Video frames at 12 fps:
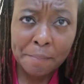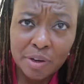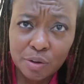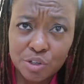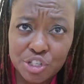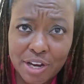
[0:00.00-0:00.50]
I'm
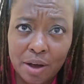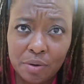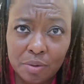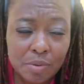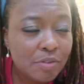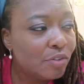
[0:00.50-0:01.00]
gonna go
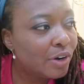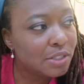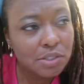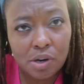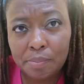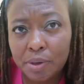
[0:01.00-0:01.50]
shower before I
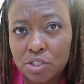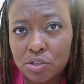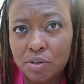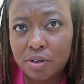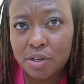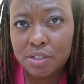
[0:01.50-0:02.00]
start my
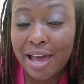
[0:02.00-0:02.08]
chores.